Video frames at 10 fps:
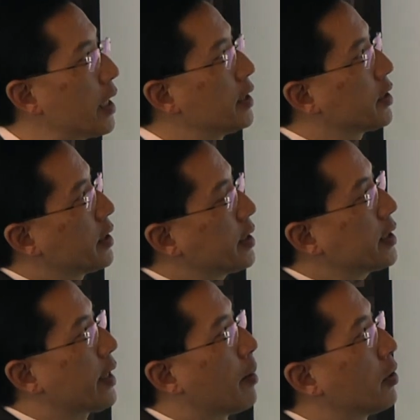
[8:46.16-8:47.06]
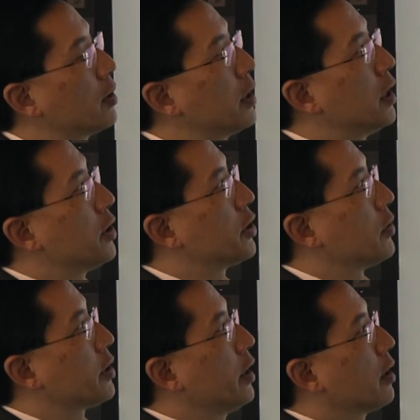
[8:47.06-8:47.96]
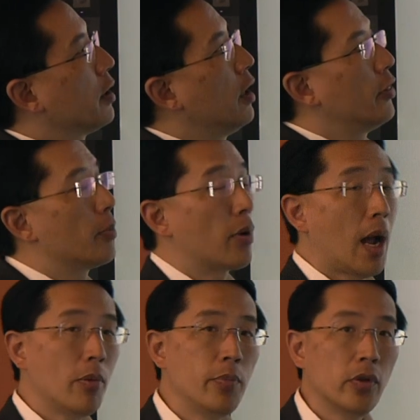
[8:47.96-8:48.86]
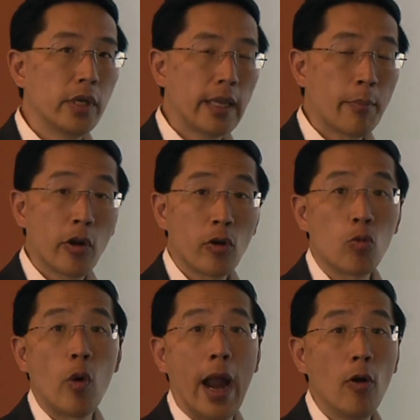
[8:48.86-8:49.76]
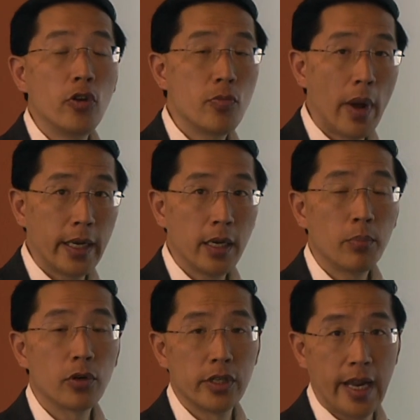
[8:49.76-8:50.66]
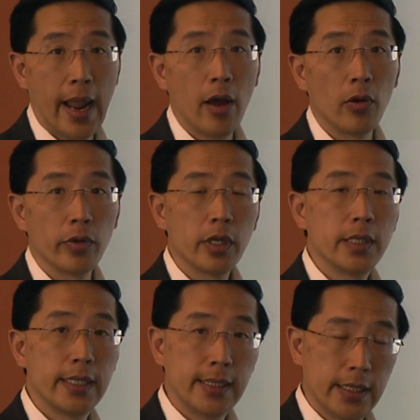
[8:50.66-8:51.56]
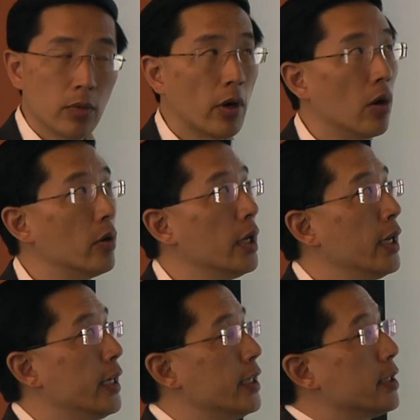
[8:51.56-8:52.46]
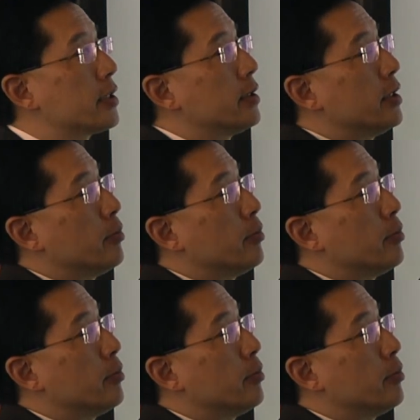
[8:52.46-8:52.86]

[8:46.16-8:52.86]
And so this example shows here the probability that I'm going to round my number down to 0 is